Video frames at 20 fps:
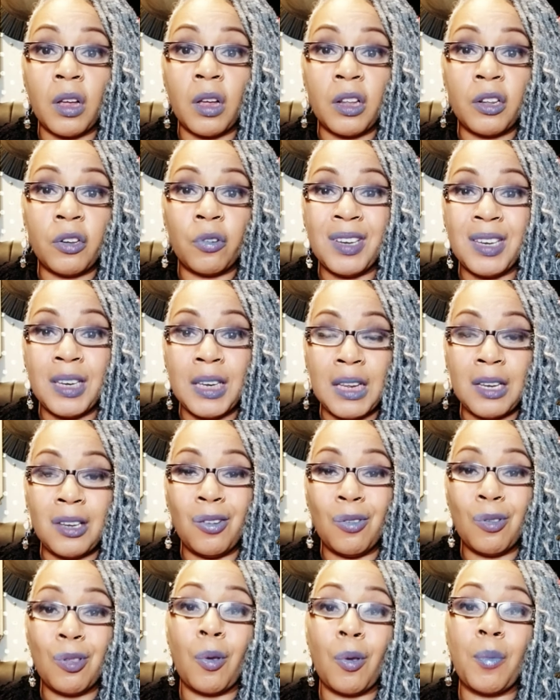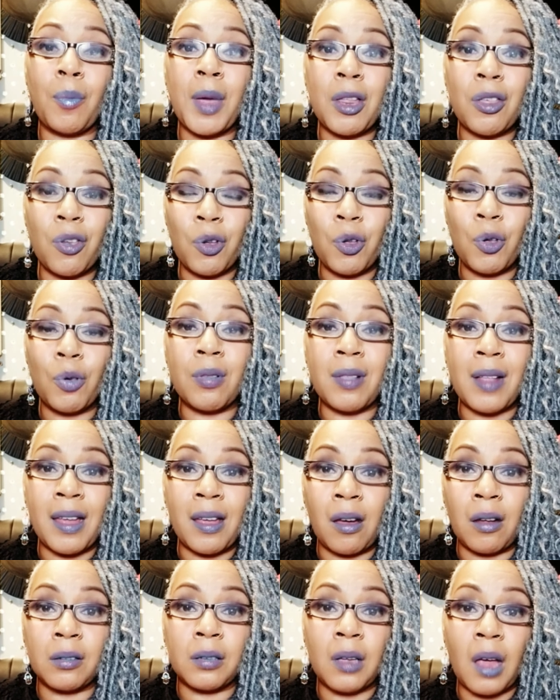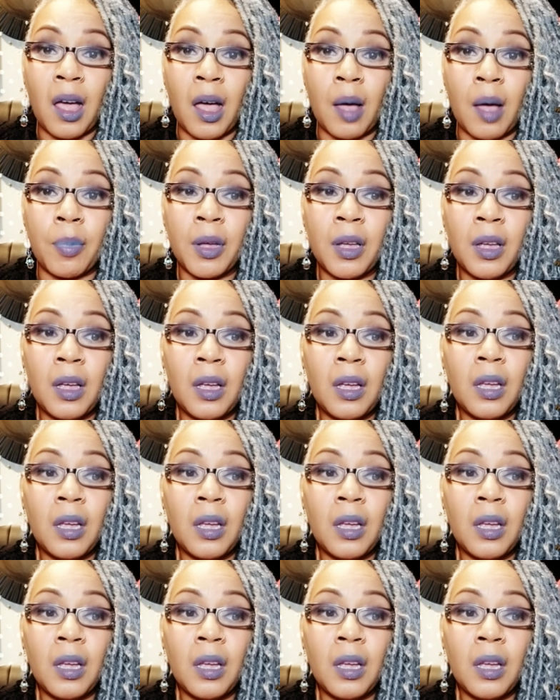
underneath you. So make sure you stay on top.